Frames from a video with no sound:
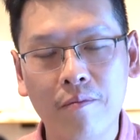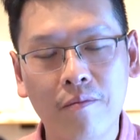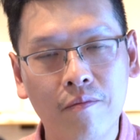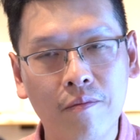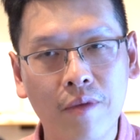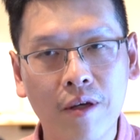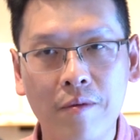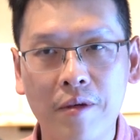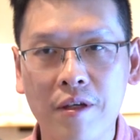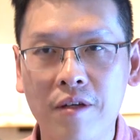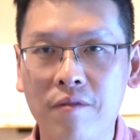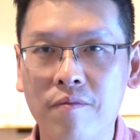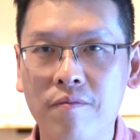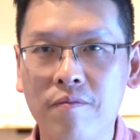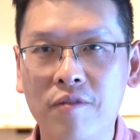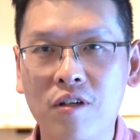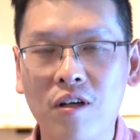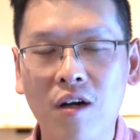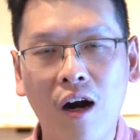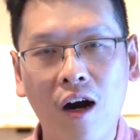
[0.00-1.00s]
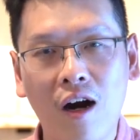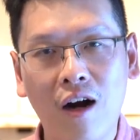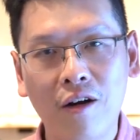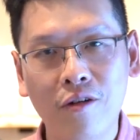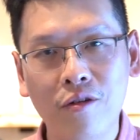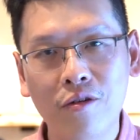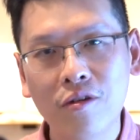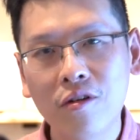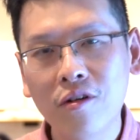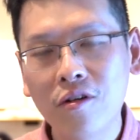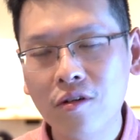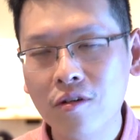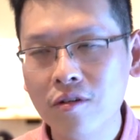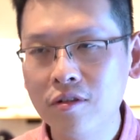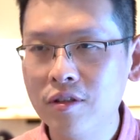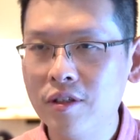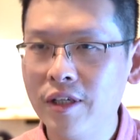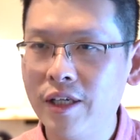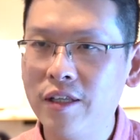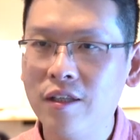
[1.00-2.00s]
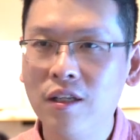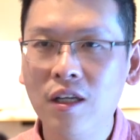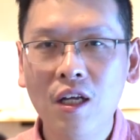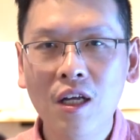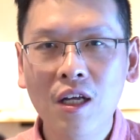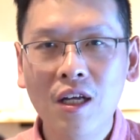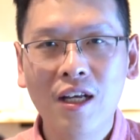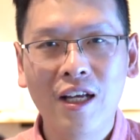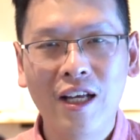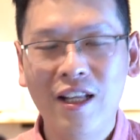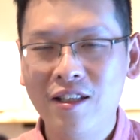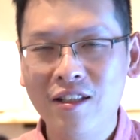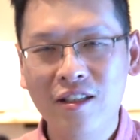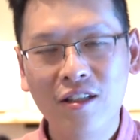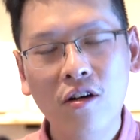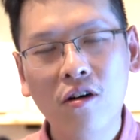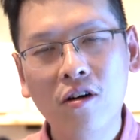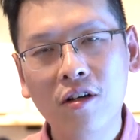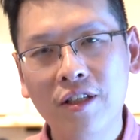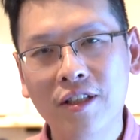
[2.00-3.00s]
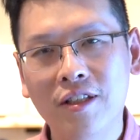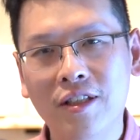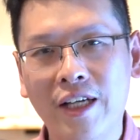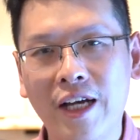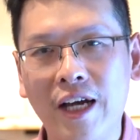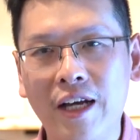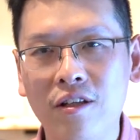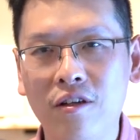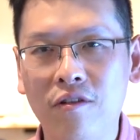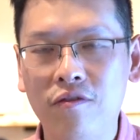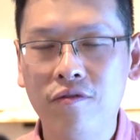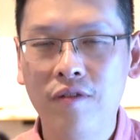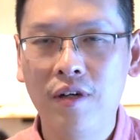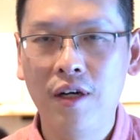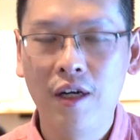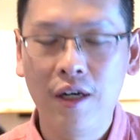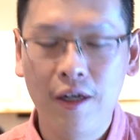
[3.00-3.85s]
maybe car you own, and all this kind of